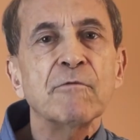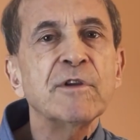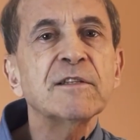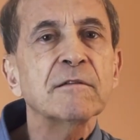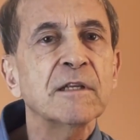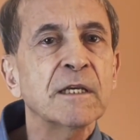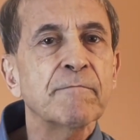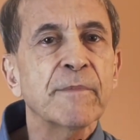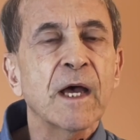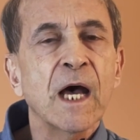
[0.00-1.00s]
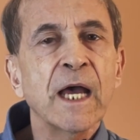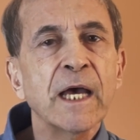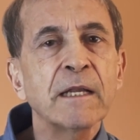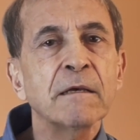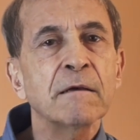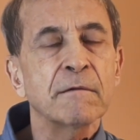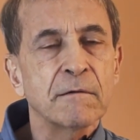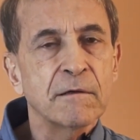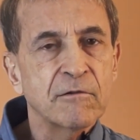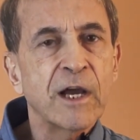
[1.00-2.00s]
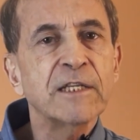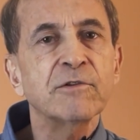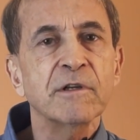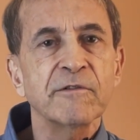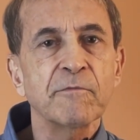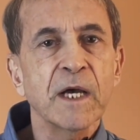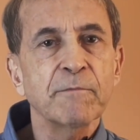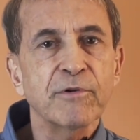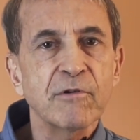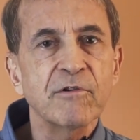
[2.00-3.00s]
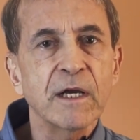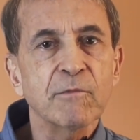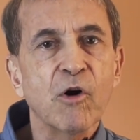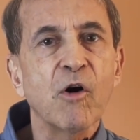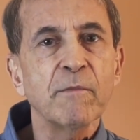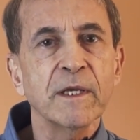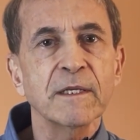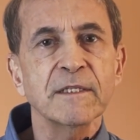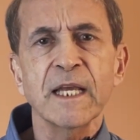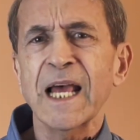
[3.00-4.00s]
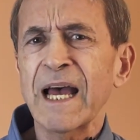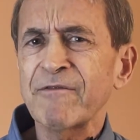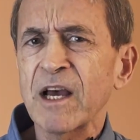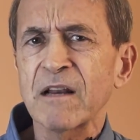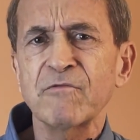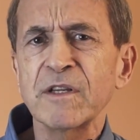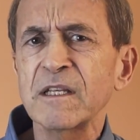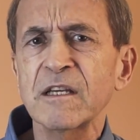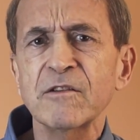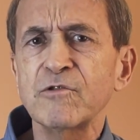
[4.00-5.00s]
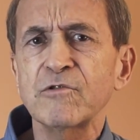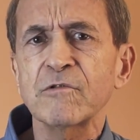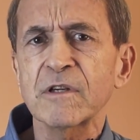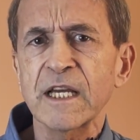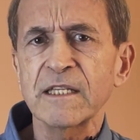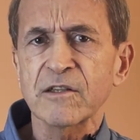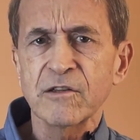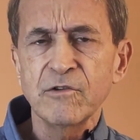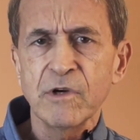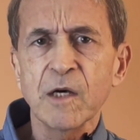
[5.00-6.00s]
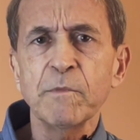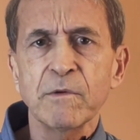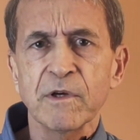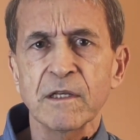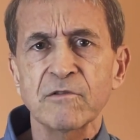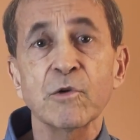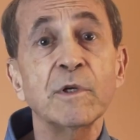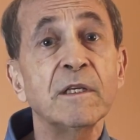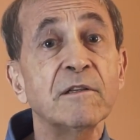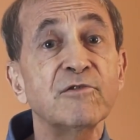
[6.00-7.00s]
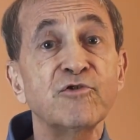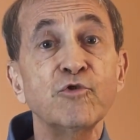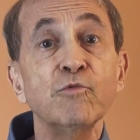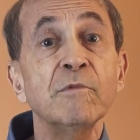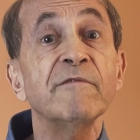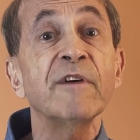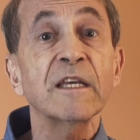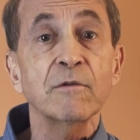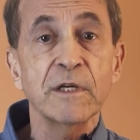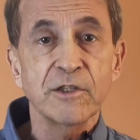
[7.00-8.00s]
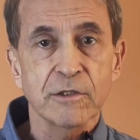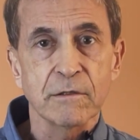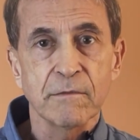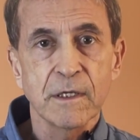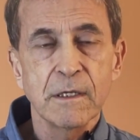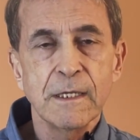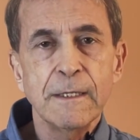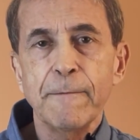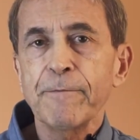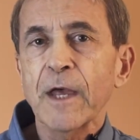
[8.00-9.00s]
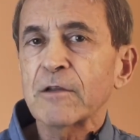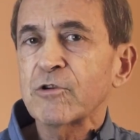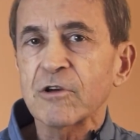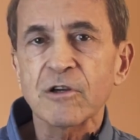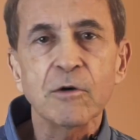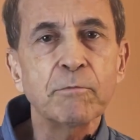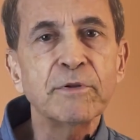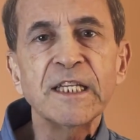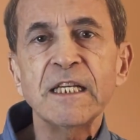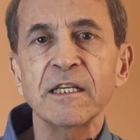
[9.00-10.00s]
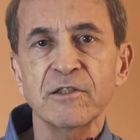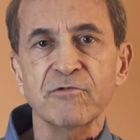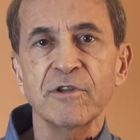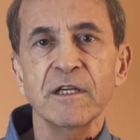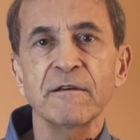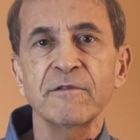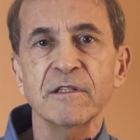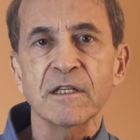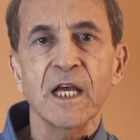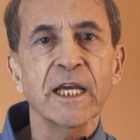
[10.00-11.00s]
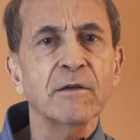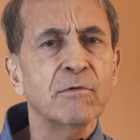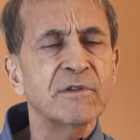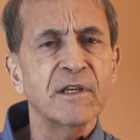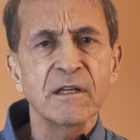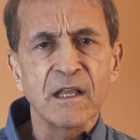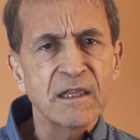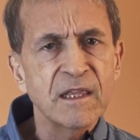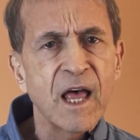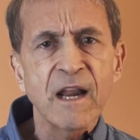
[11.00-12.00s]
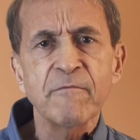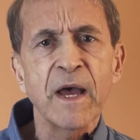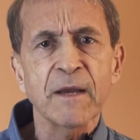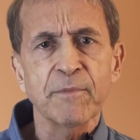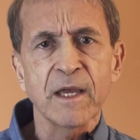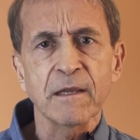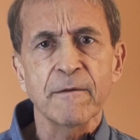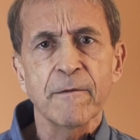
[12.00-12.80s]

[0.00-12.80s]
Recently, I had a graduate of my program call me and said, I've got a really unusual case. Can you help me with it? So we did a Zoom evaluation. I took a complete history of this client who was in a lot of back pain.